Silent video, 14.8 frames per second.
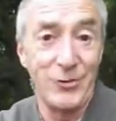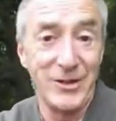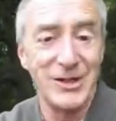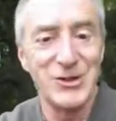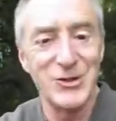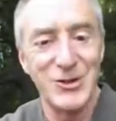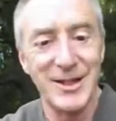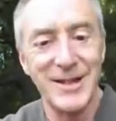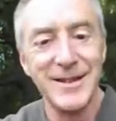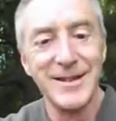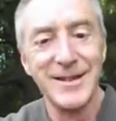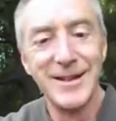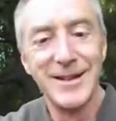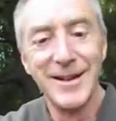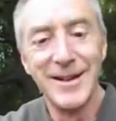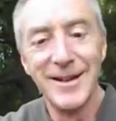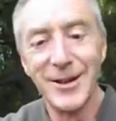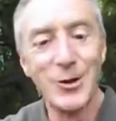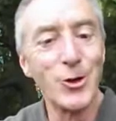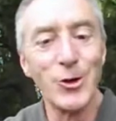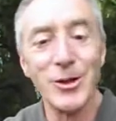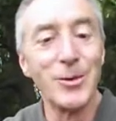this thing. I
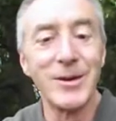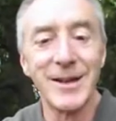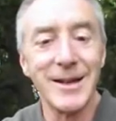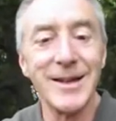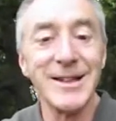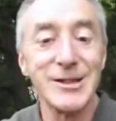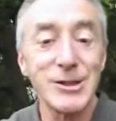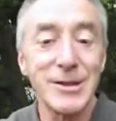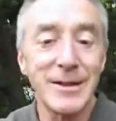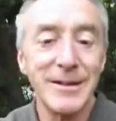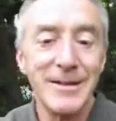don't know what it is.